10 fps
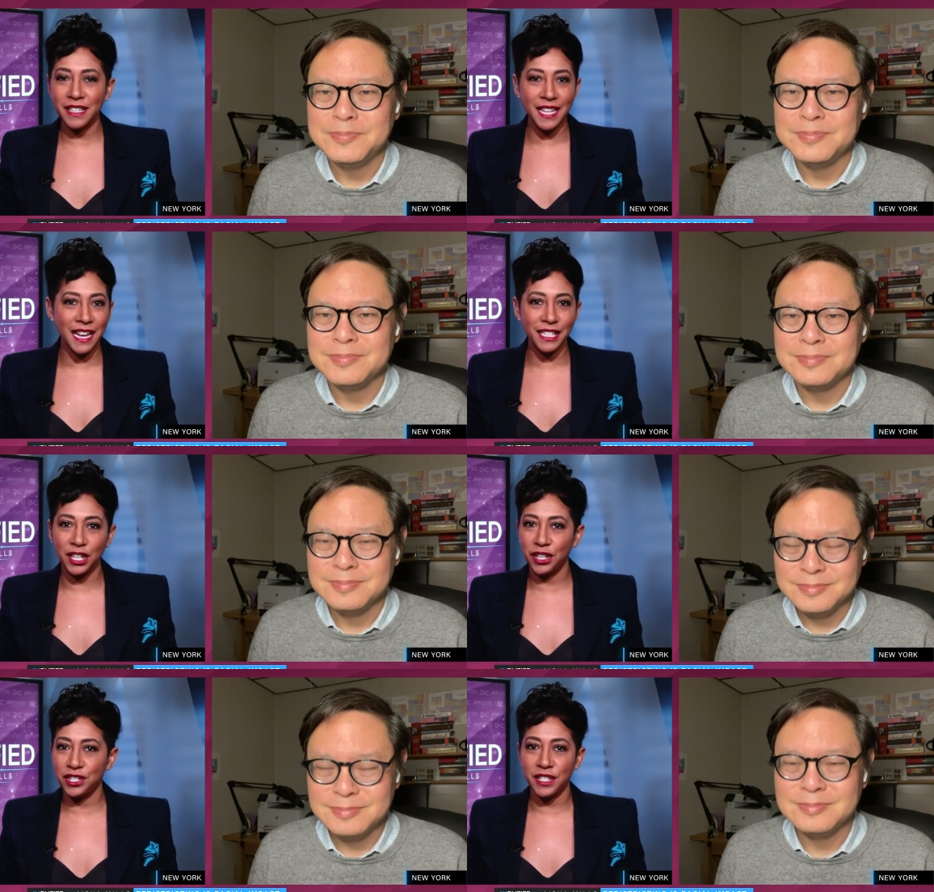Speaker 1: 10
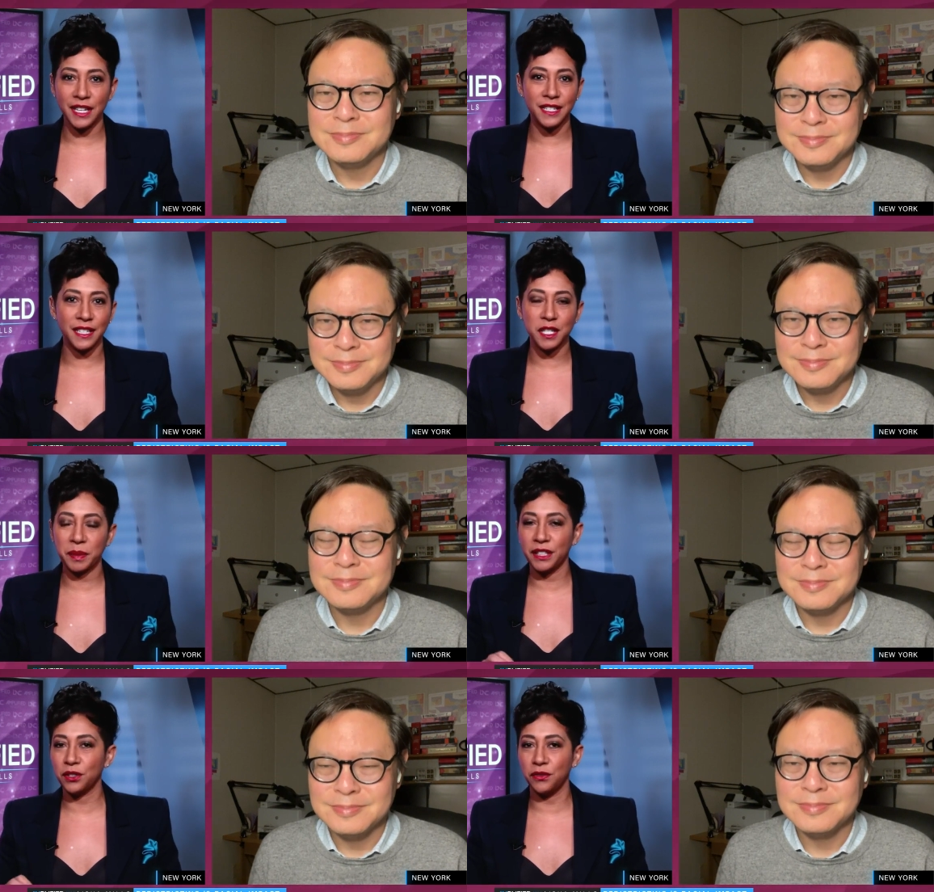years, you get into this
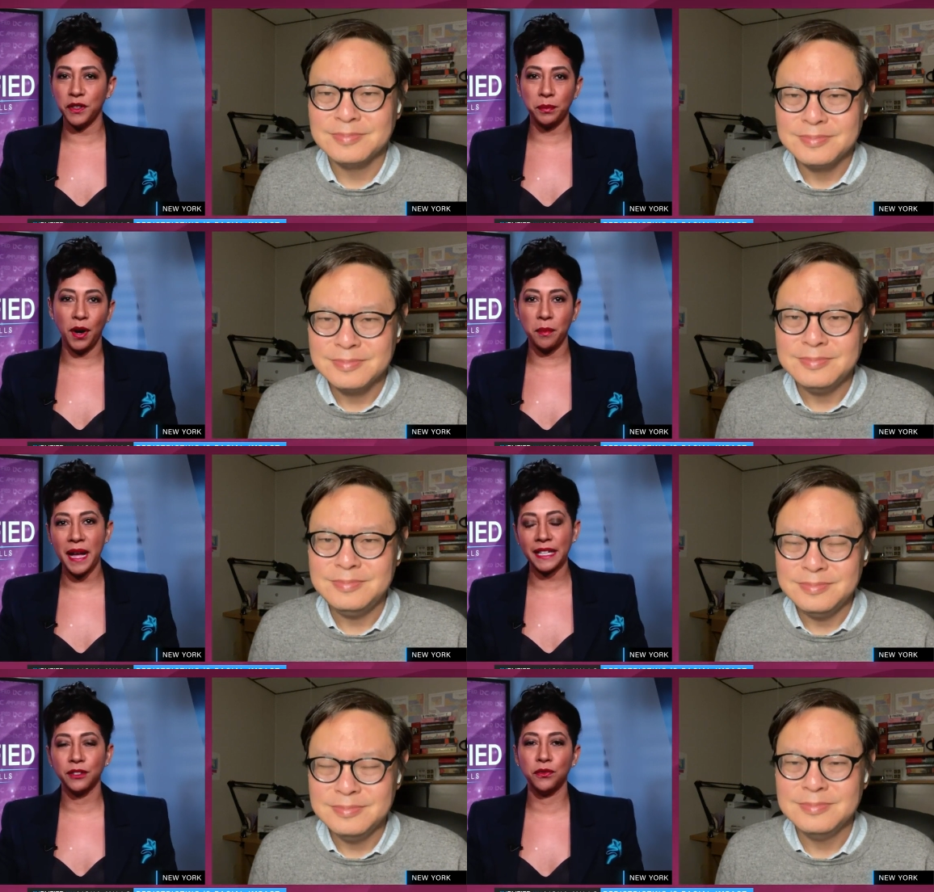political football
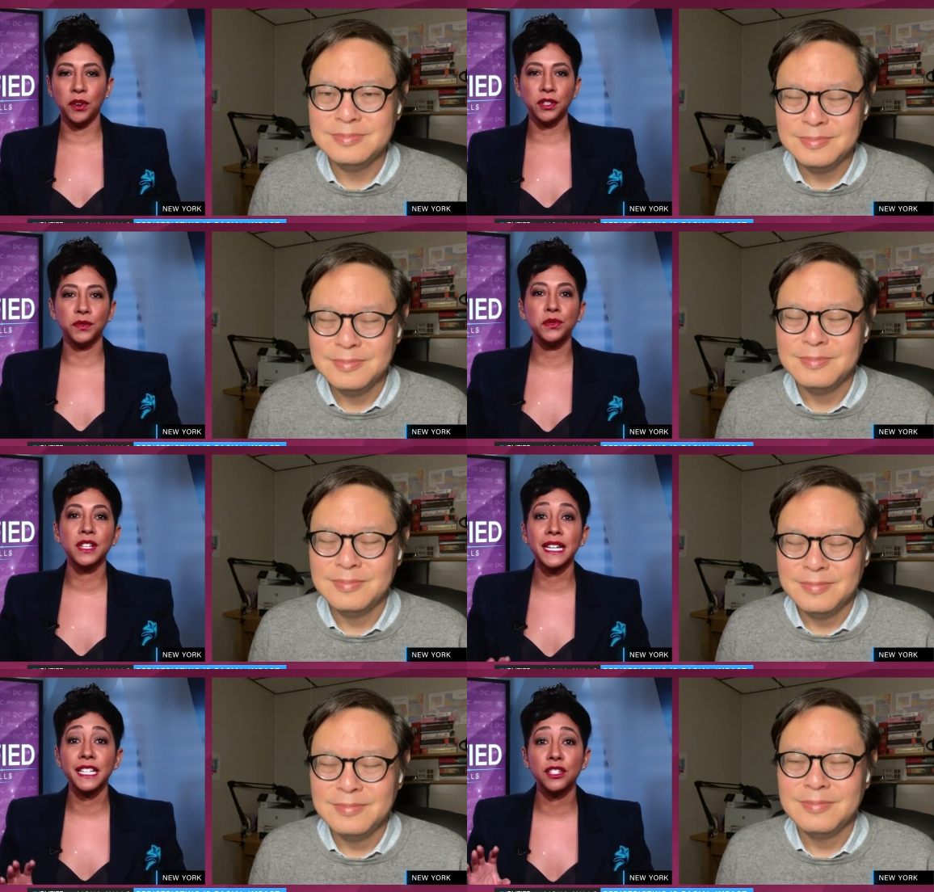back and forth of who's
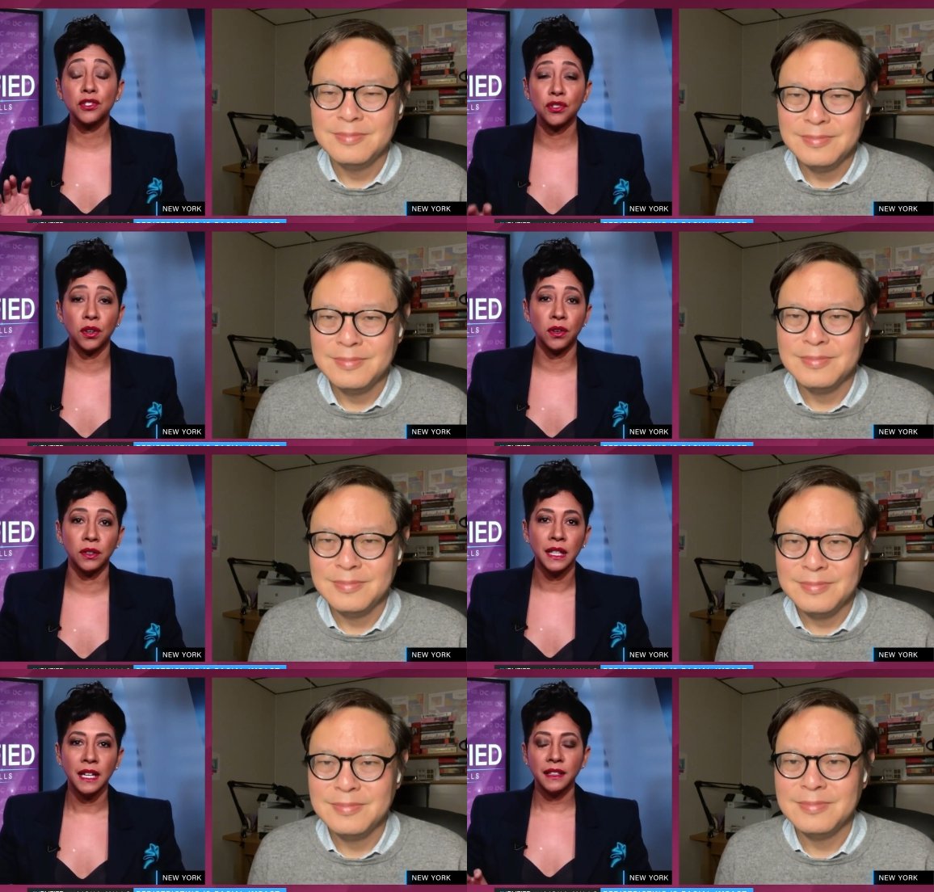going to get to
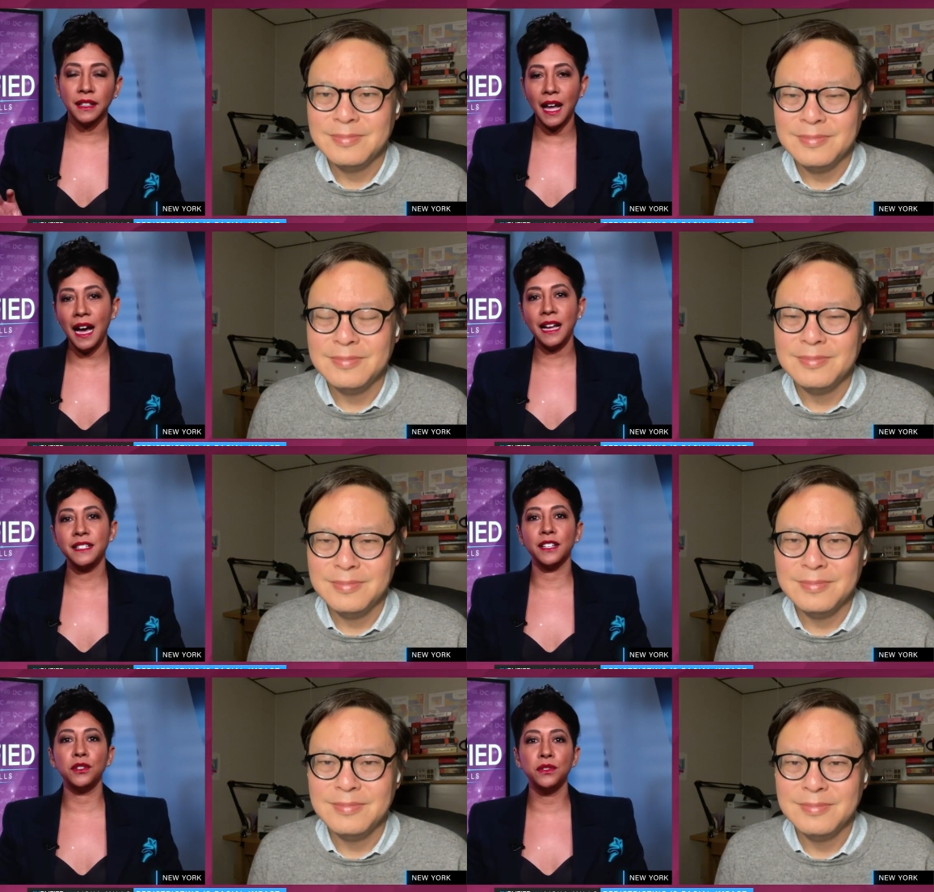control the lines
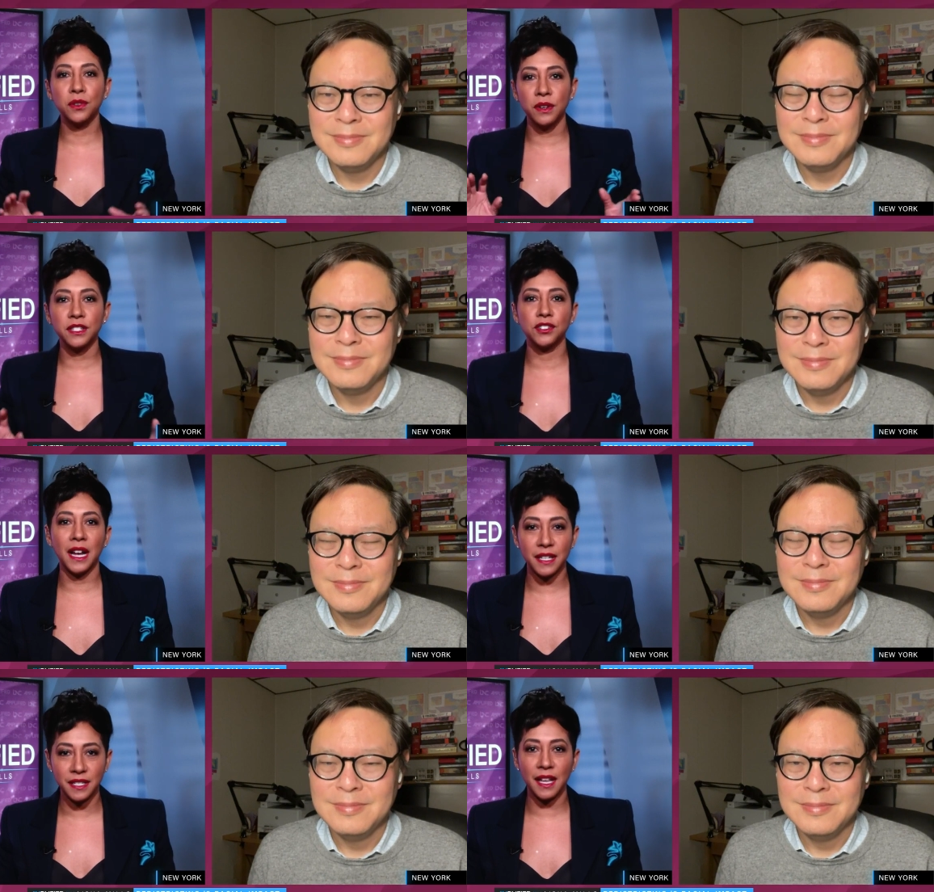and who's going to try
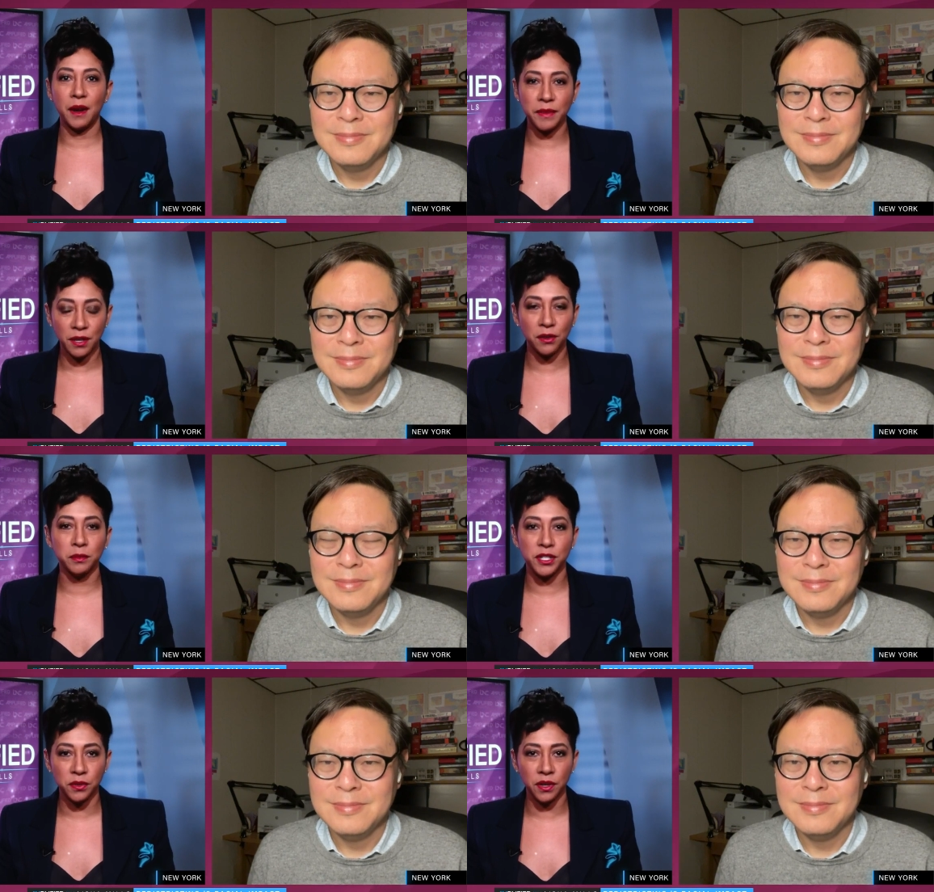to set up their own
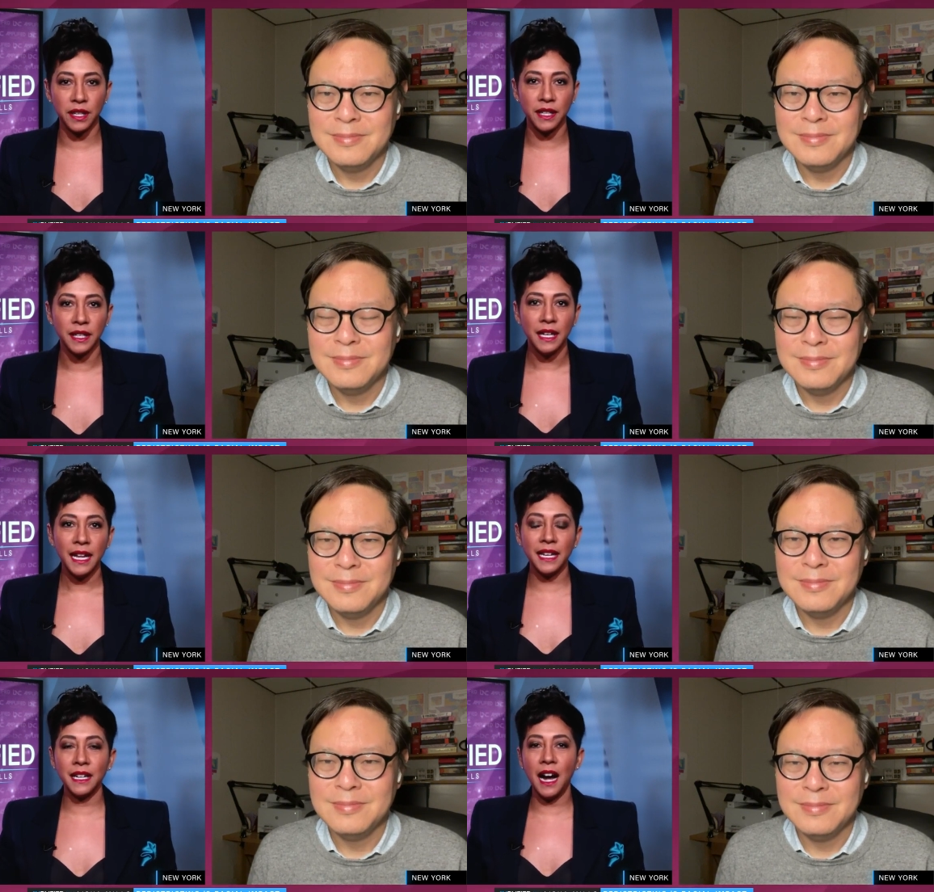majority
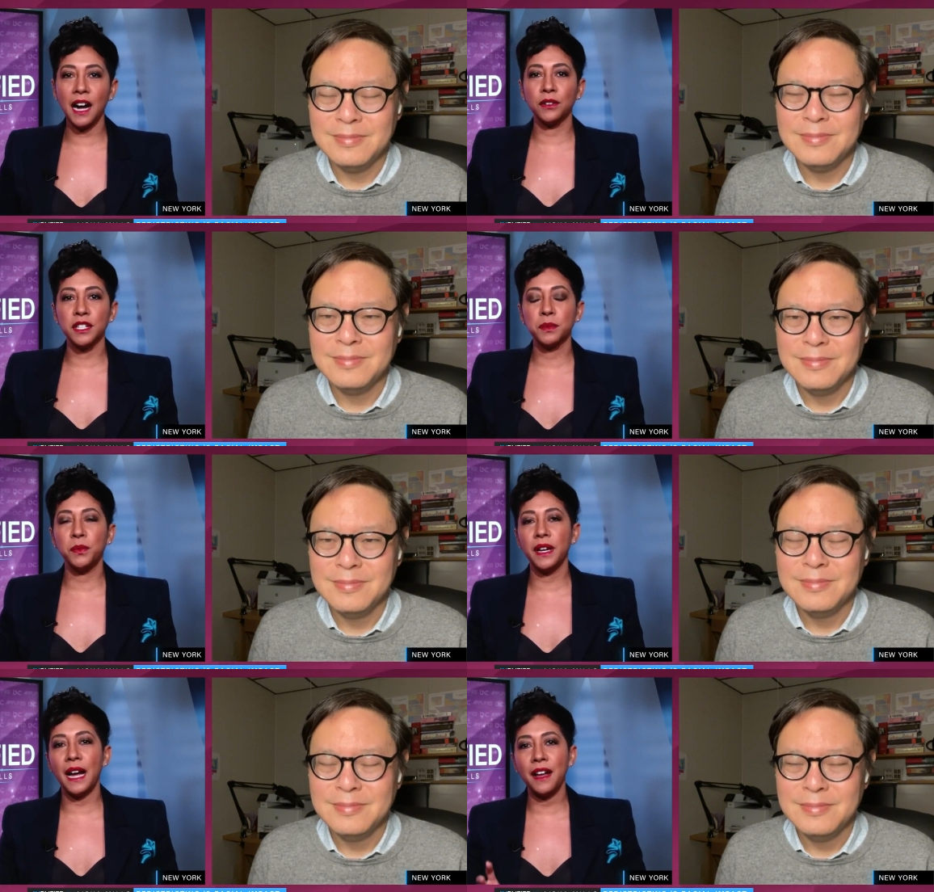in Congress. But
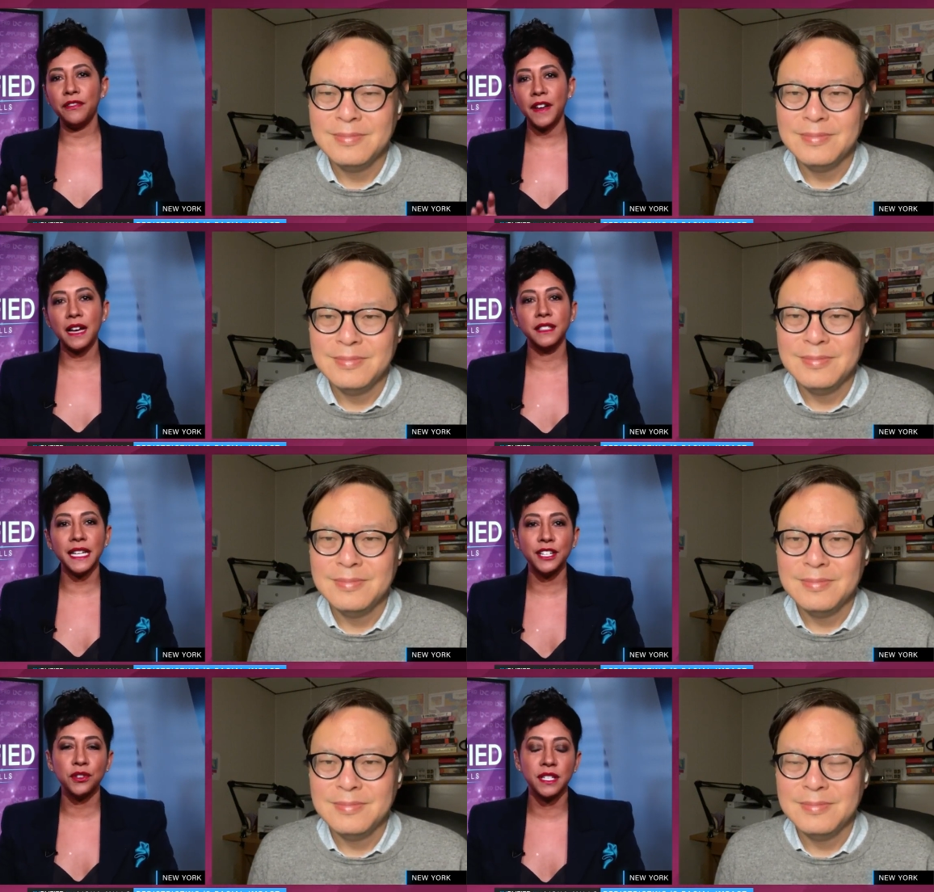what I found
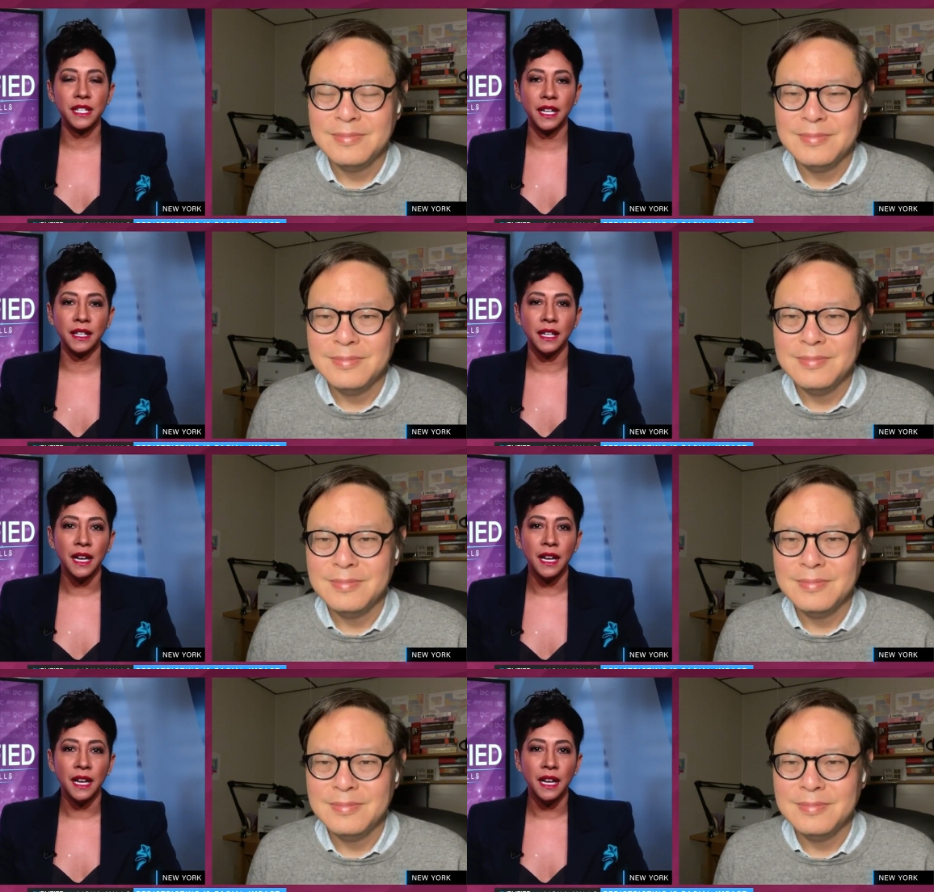interesting